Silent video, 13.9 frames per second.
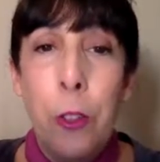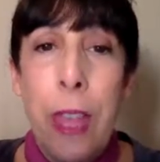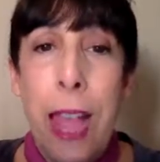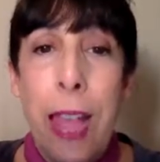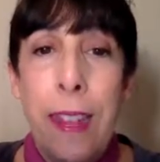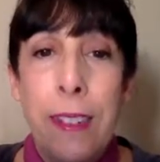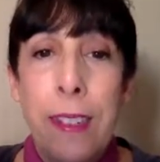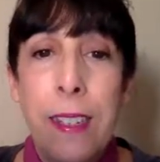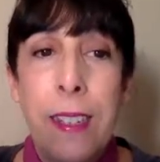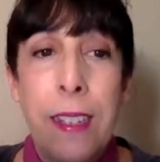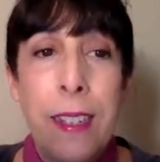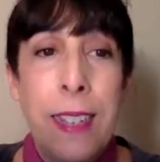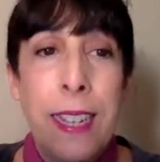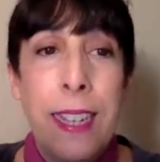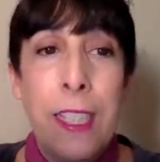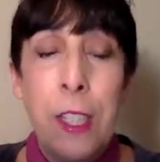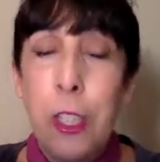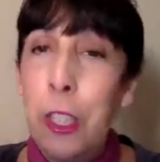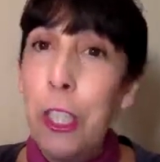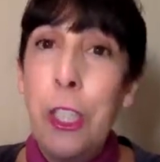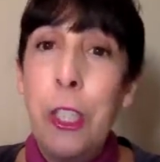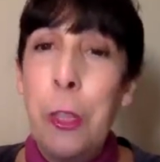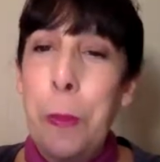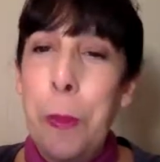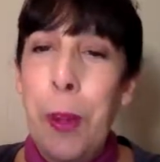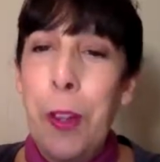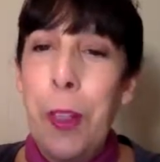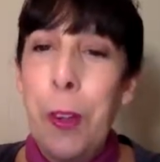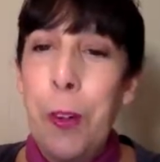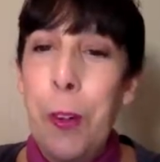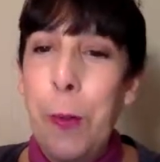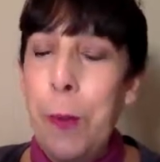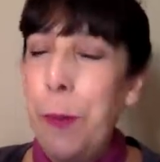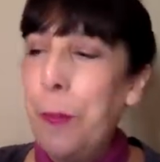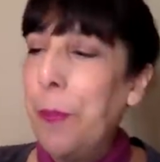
that, it's just you're part of the group.